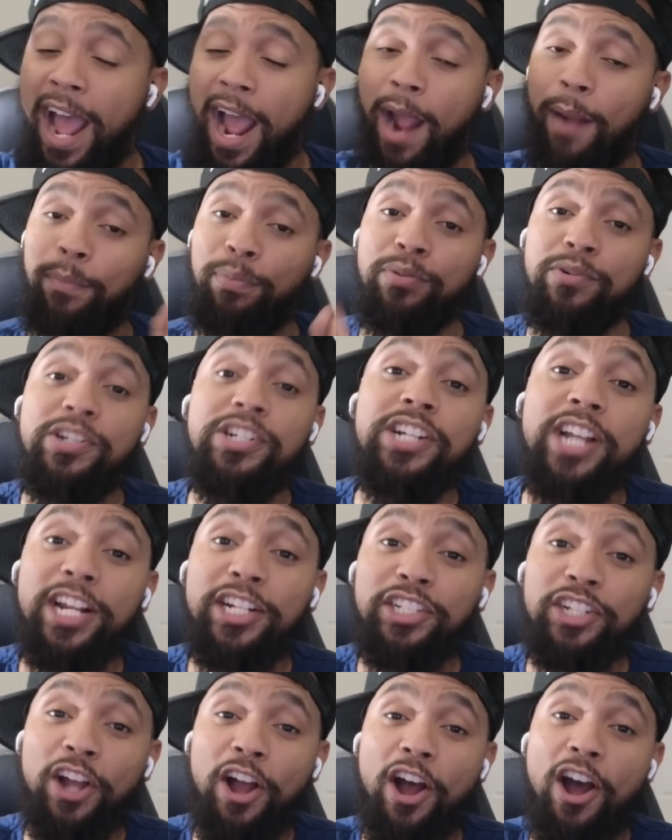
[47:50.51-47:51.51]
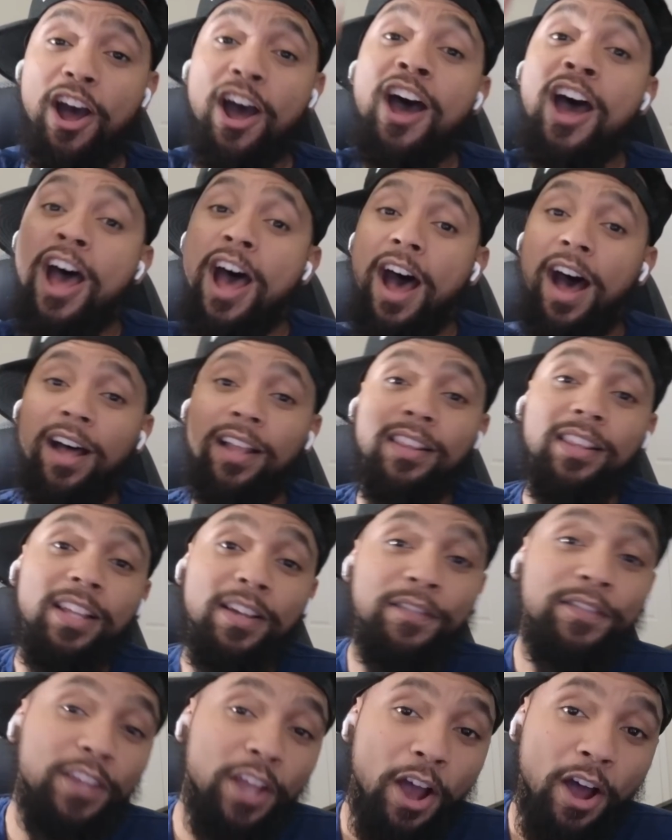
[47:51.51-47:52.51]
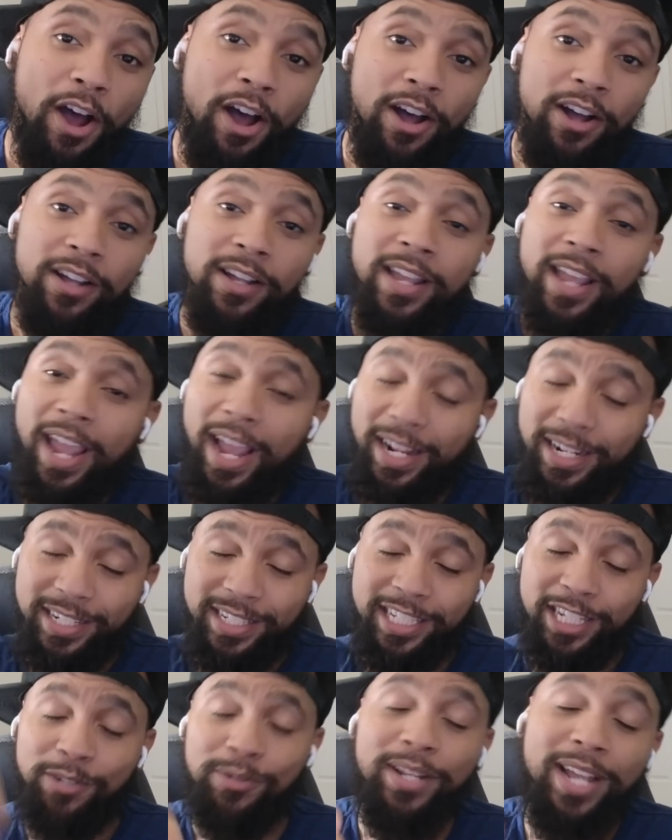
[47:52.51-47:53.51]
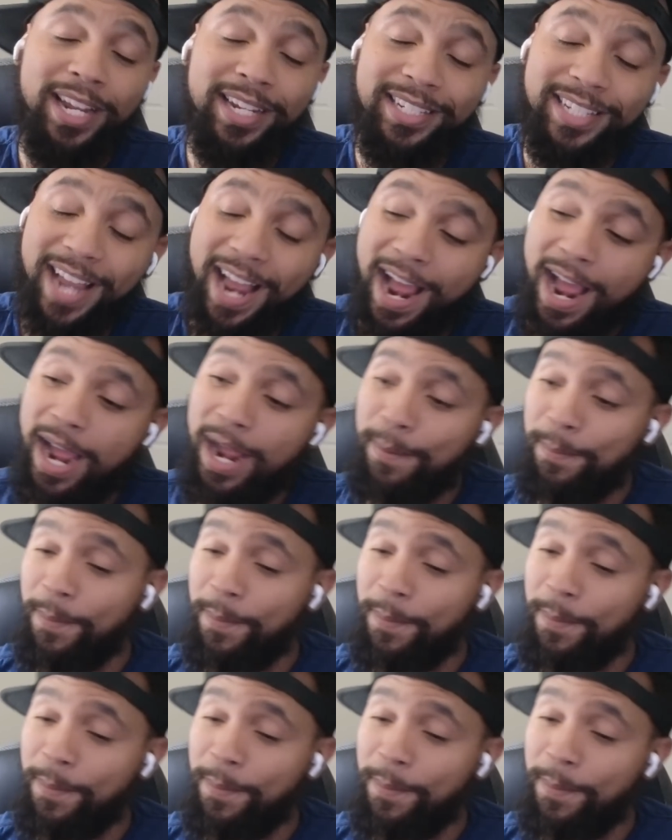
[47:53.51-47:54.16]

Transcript: I appreciate y'all. I love y'all. And until next time,